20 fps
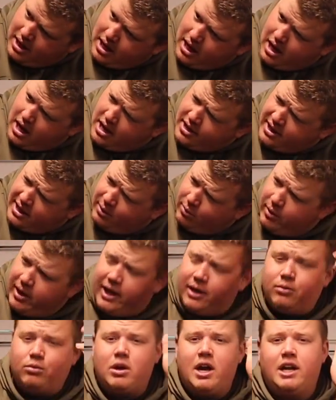They
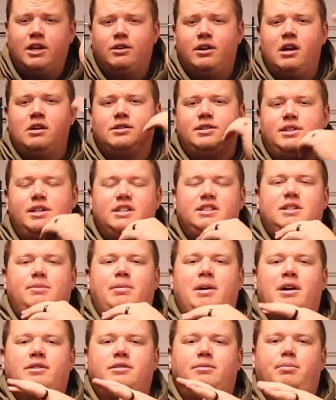weighed right around 60
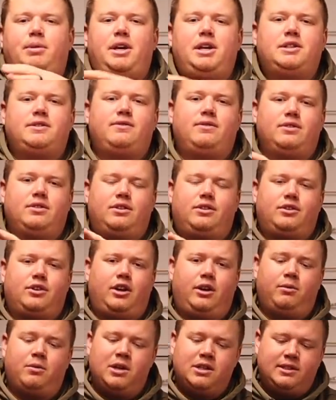pounds a piece for the
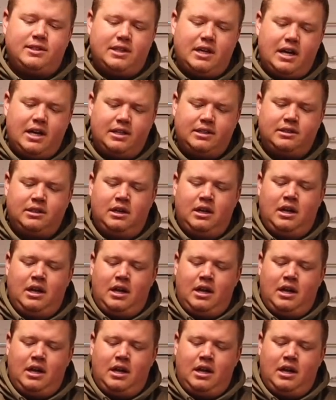31 size.